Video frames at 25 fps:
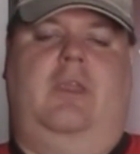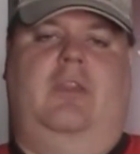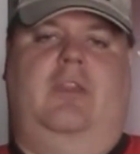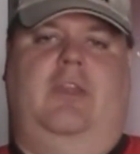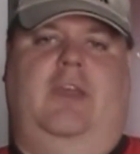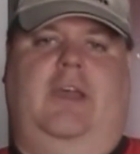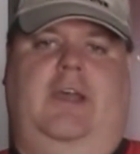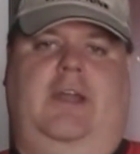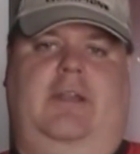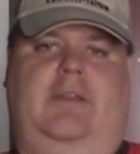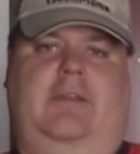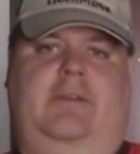
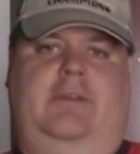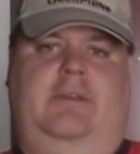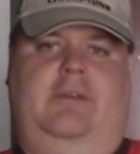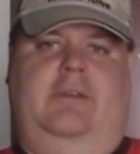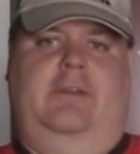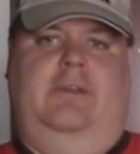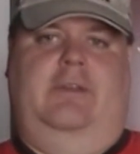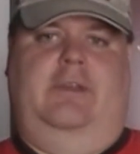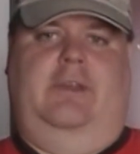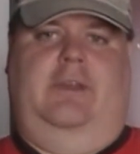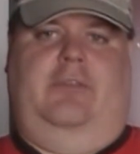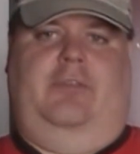that
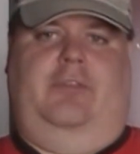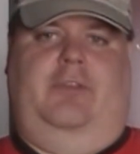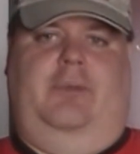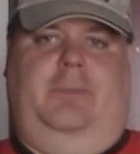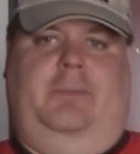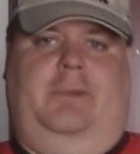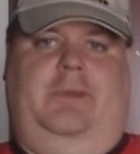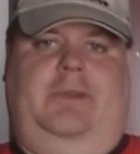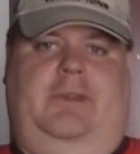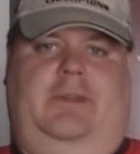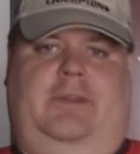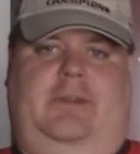if you
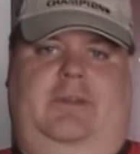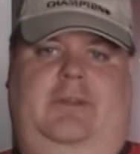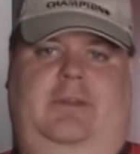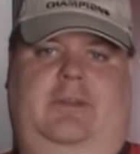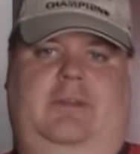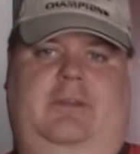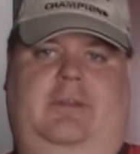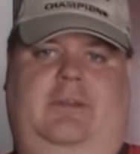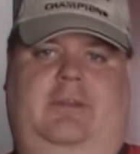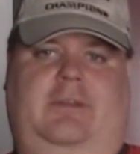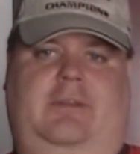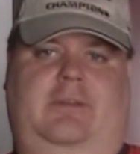
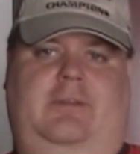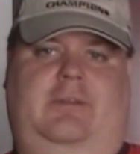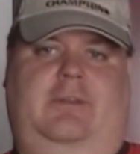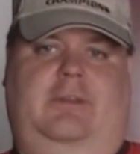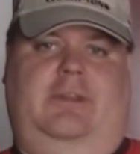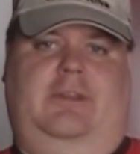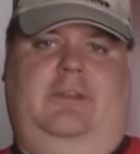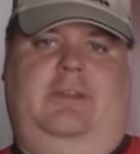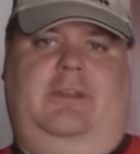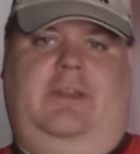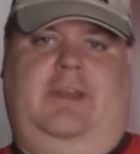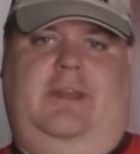
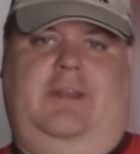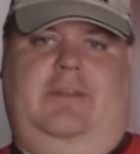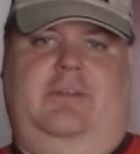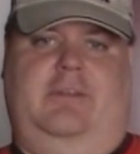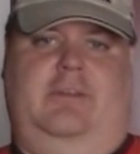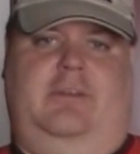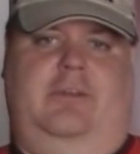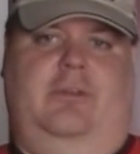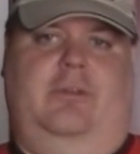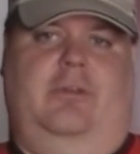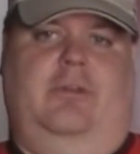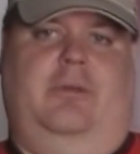click
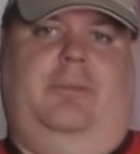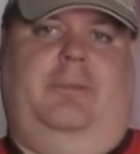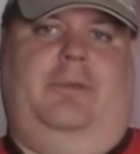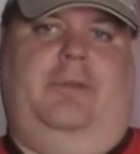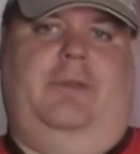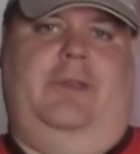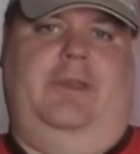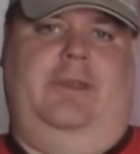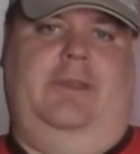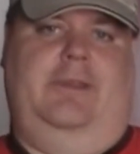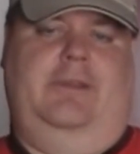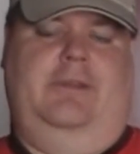that Google
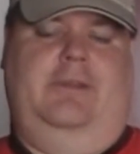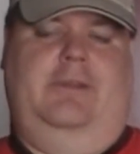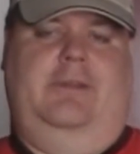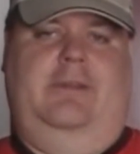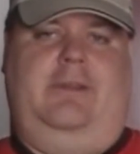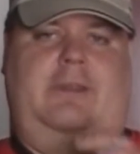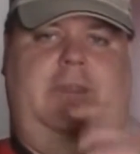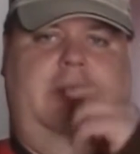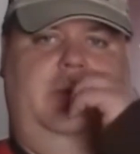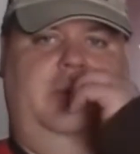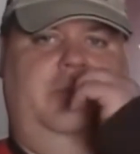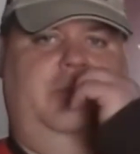Play,
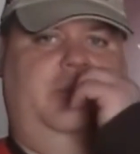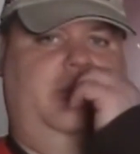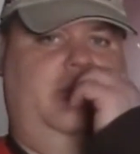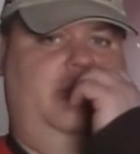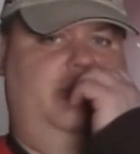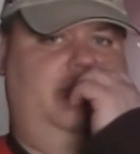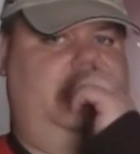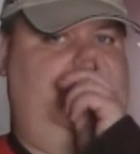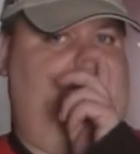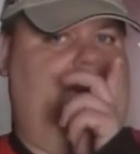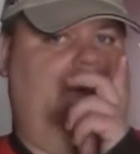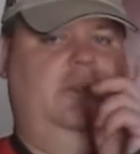it'll
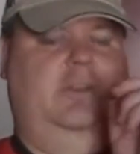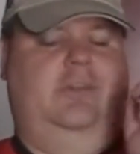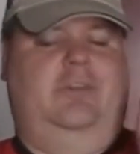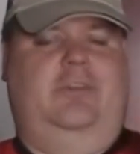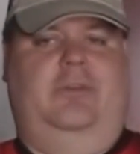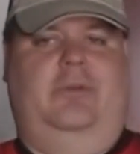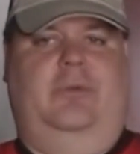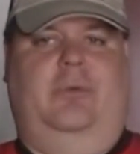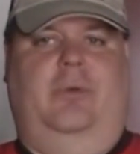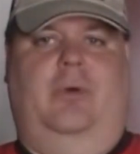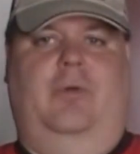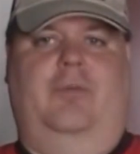promptly
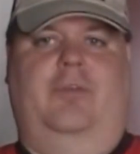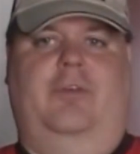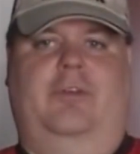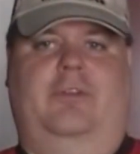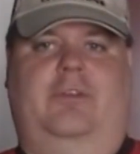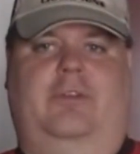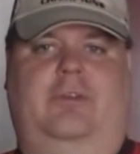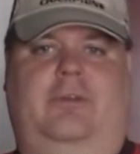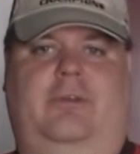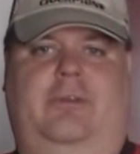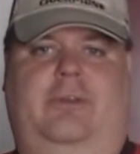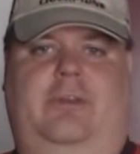get you over
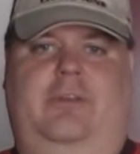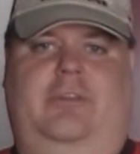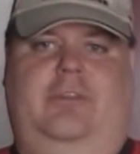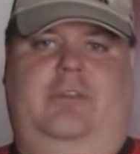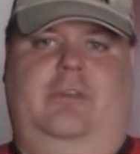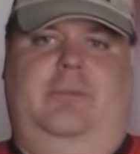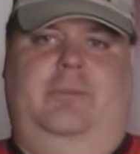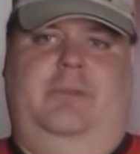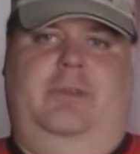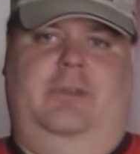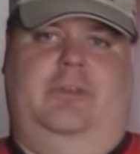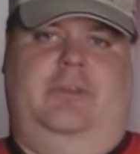to
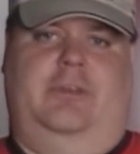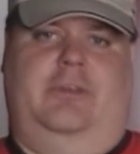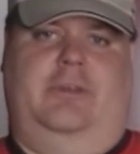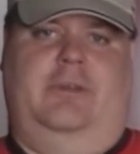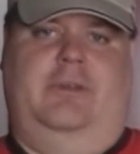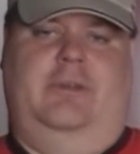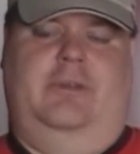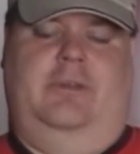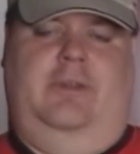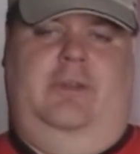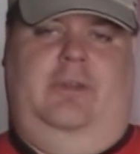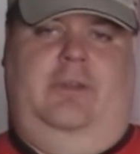YouTube
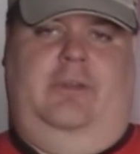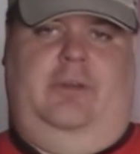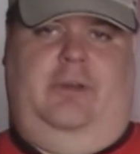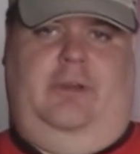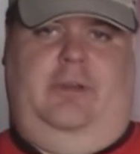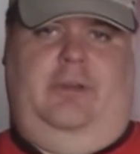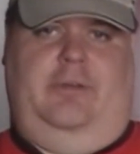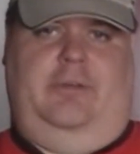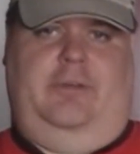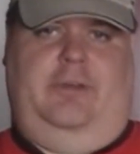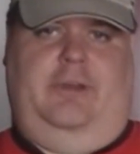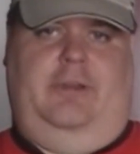Music to
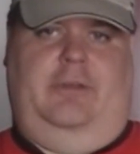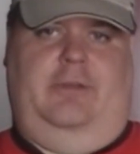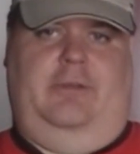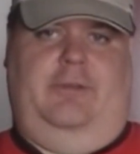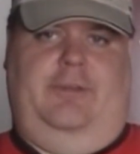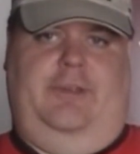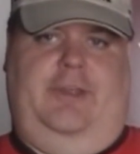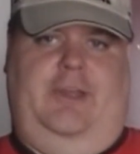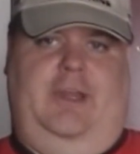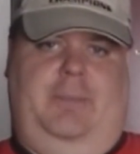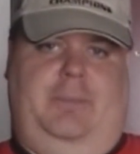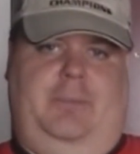either download
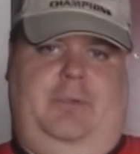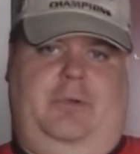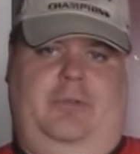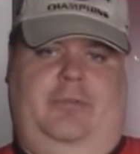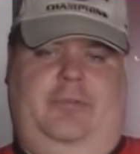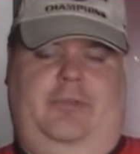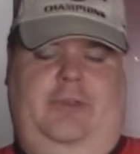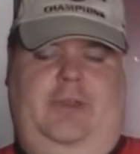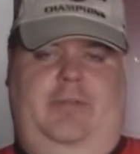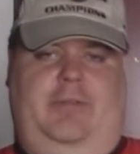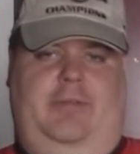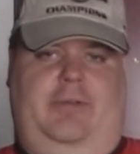the app, or
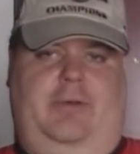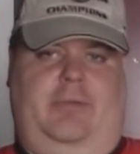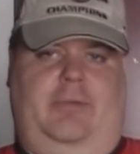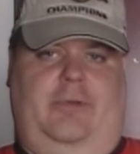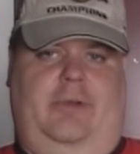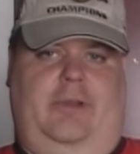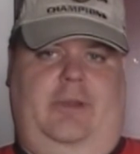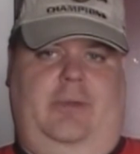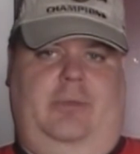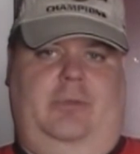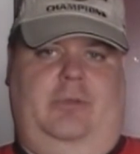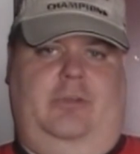if you have it
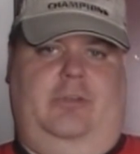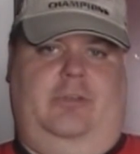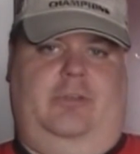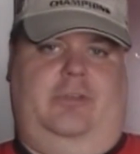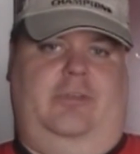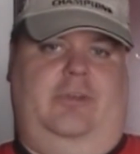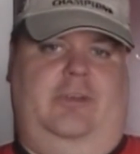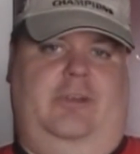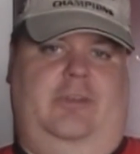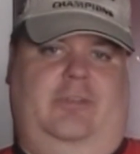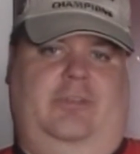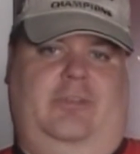already, it'll just
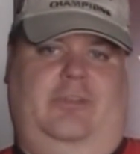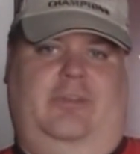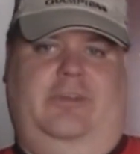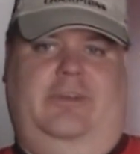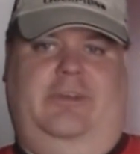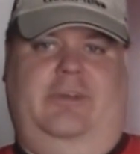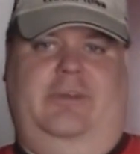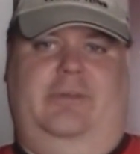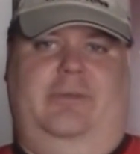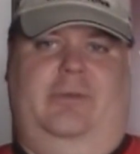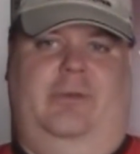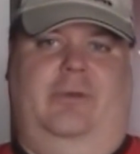transfer
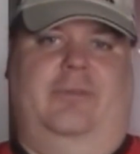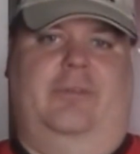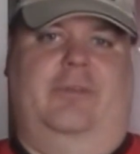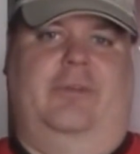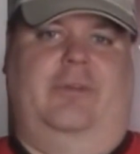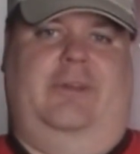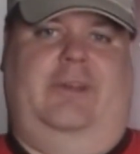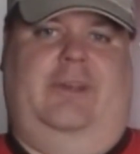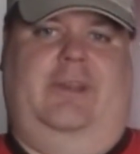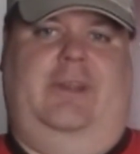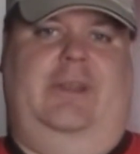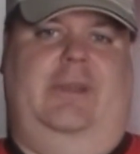it
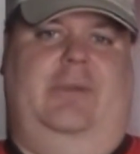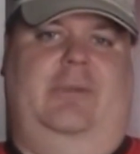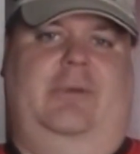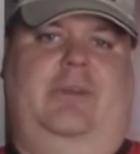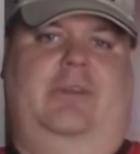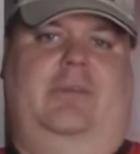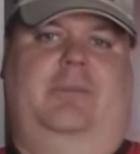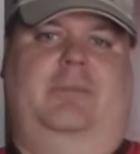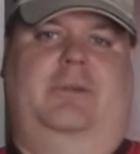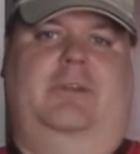over anyways.